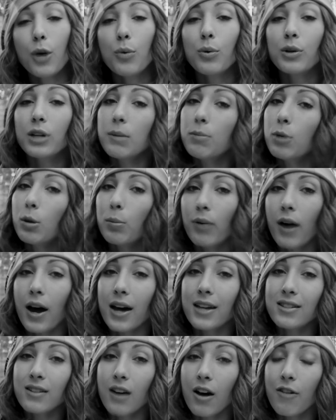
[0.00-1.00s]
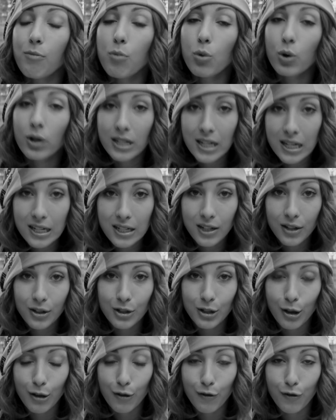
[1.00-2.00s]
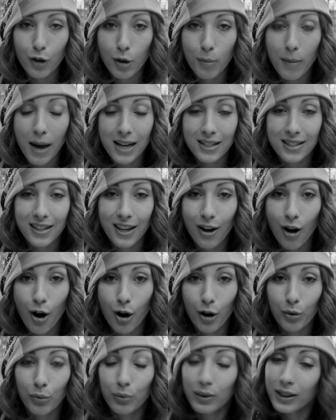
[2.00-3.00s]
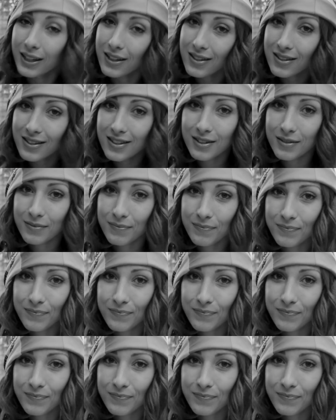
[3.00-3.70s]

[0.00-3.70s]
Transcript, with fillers: We'll keep you apprised of more details on the film as they are released.